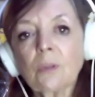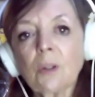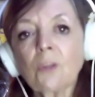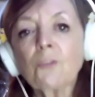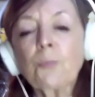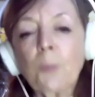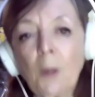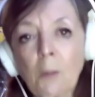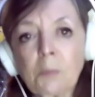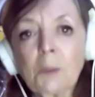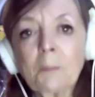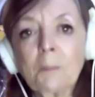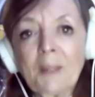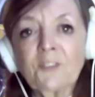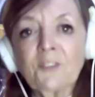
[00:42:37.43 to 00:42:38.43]
is
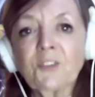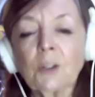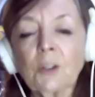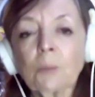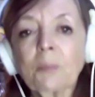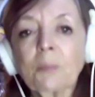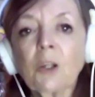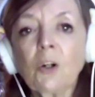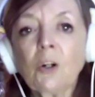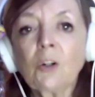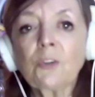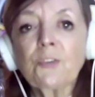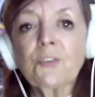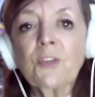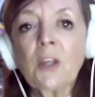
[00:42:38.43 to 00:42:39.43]
problematic
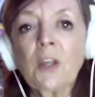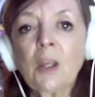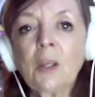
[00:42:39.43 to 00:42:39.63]
because